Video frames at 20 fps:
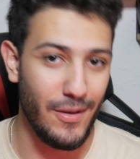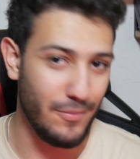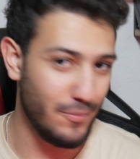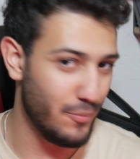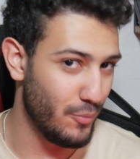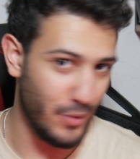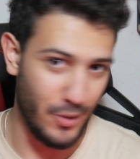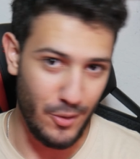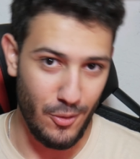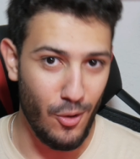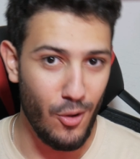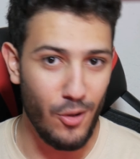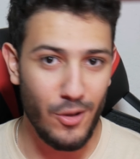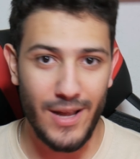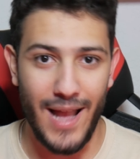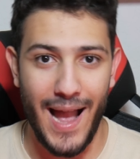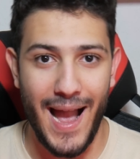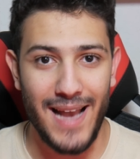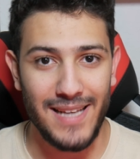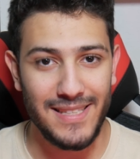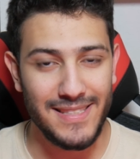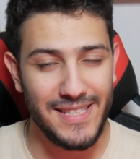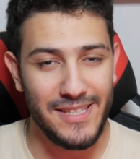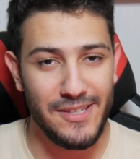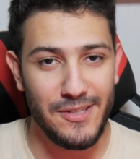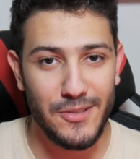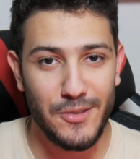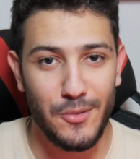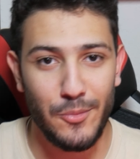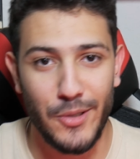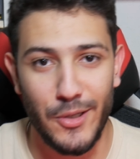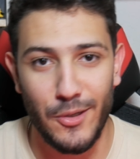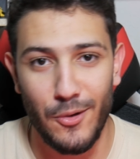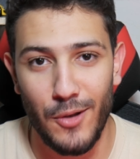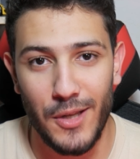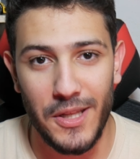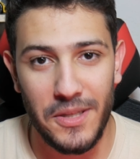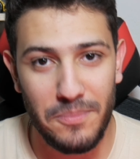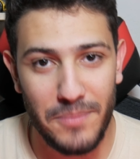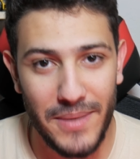we're all guys here, so we can
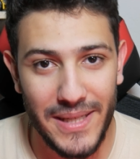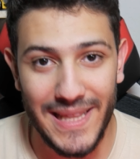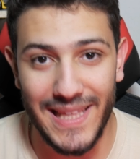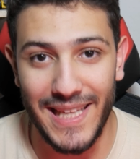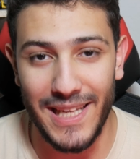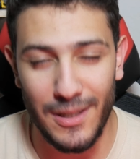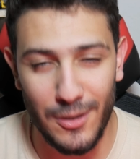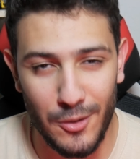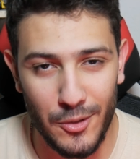all admit that